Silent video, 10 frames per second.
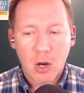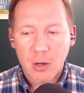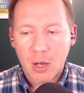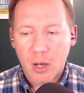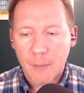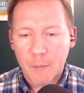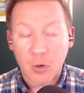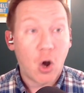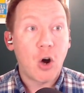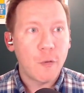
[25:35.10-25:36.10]

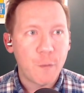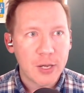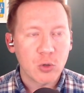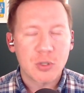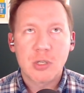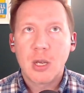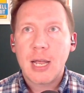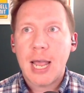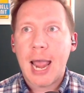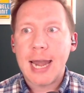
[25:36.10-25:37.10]
to all fields,
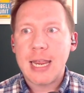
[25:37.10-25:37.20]
and